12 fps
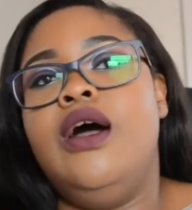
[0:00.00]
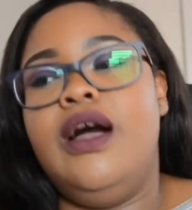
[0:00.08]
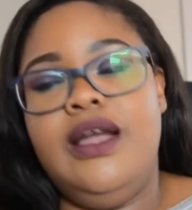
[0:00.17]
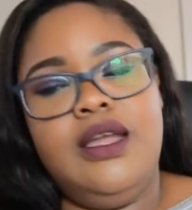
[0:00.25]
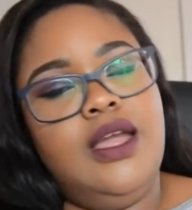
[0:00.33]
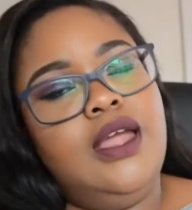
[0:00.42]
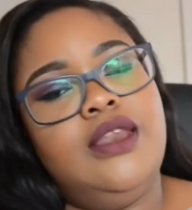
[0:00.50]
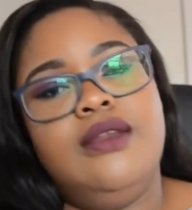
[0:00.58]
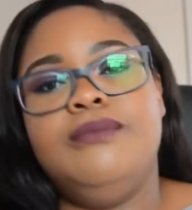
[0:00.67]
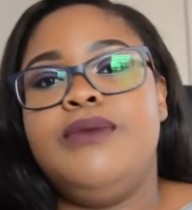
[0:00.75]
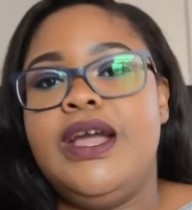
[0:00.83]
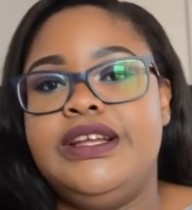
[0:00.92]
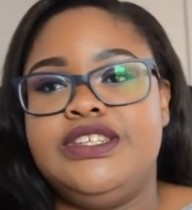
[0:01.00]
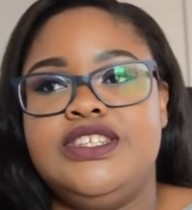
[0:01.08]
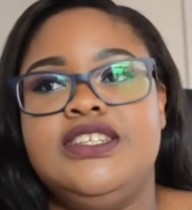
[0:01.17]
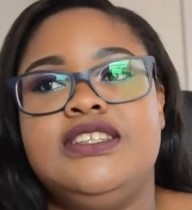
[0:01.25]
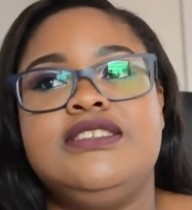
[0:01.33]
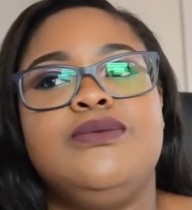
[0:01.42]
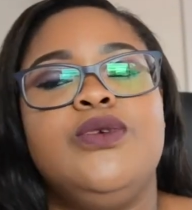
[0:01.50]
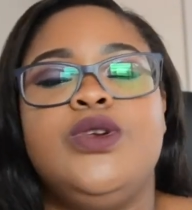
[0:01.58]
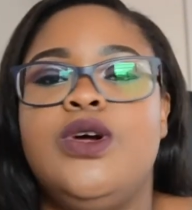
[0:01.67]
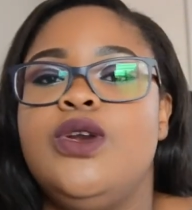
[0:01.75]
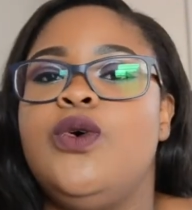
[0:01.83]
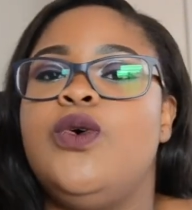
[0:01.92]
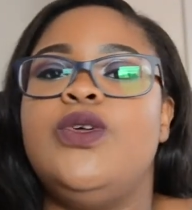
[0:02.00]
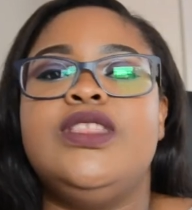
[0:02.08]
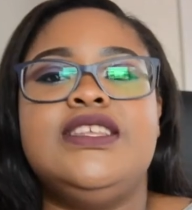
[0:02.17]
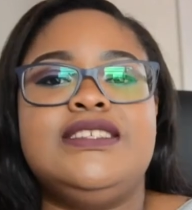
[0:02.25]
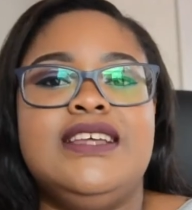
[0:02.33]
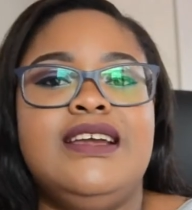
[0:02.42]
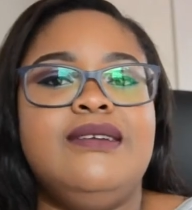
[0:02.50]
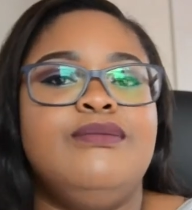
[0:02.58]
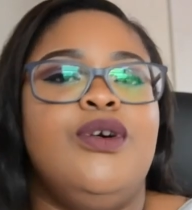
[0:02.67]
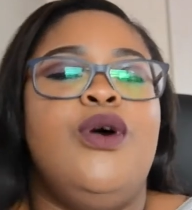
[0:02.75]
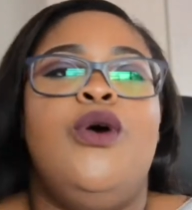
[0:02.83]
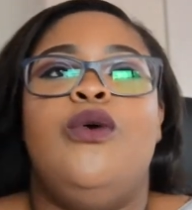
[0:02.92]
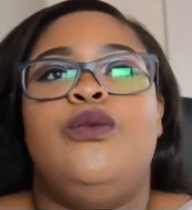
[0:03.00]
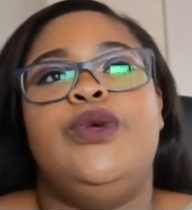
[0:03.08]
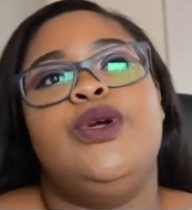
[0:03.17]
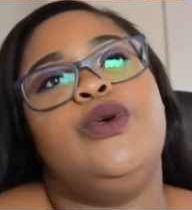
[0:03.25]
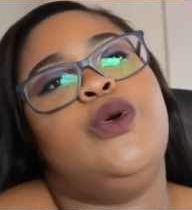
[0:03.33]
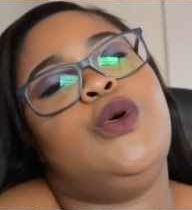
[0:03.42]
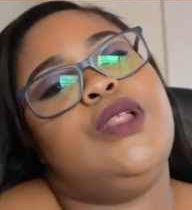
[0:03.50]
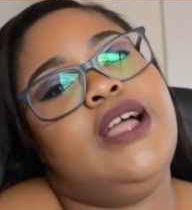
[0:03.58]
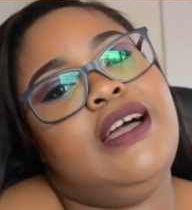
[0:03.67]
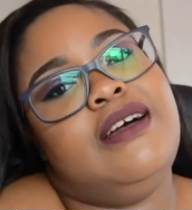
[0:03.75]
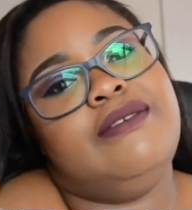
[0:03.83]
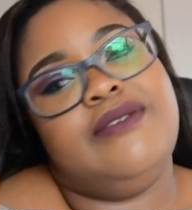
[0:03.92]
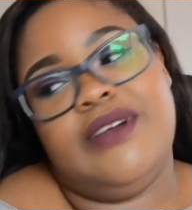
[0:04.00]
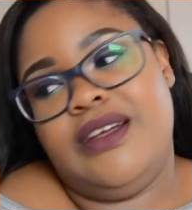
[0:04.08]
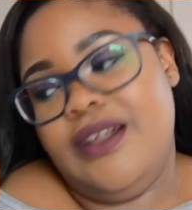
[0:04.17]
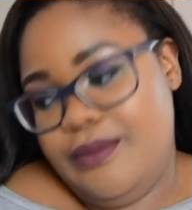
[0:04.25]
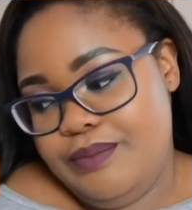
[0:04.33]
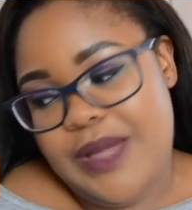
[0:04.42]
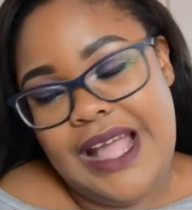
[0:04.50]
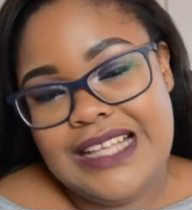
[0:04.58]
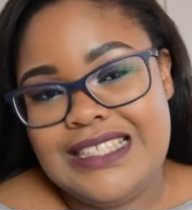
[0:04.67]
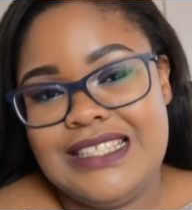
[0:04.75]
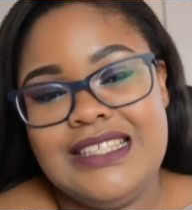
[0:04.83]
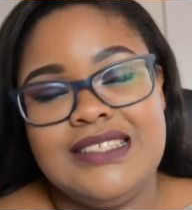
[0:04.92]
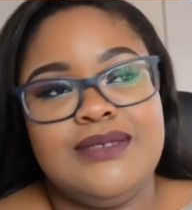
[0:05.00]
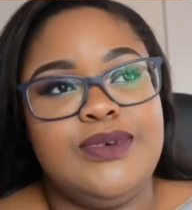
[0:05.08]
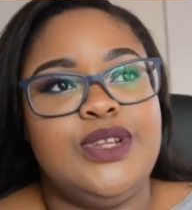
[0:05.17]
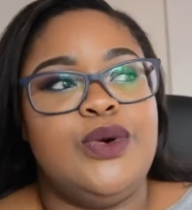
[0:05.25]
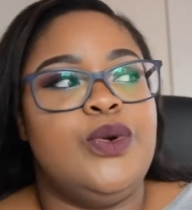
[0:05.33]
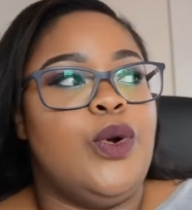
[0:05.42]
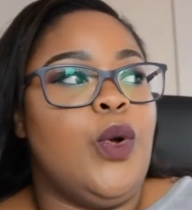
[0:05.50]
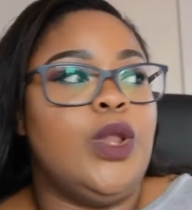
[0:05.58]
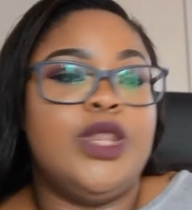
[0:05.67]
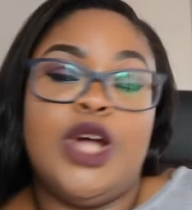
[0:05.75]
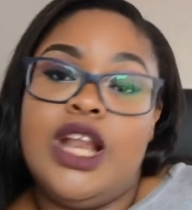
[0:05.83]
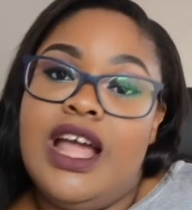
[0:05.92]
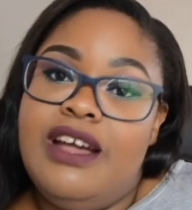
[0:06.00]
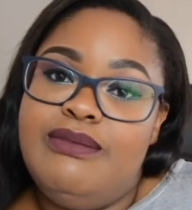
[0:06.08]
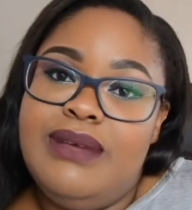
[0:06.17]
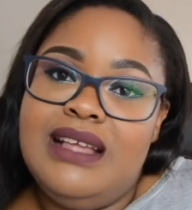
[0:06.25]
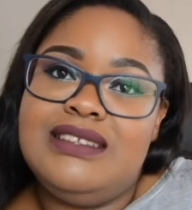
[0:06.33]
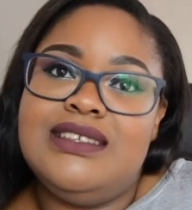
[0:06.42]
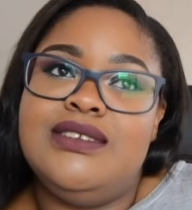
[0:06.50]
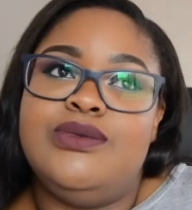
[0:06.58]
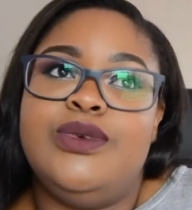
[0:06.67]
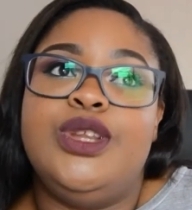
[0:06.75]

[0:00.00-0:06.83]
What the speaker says: Again, patience. We're not all the same. We don't all have bases. We don't all not have bases.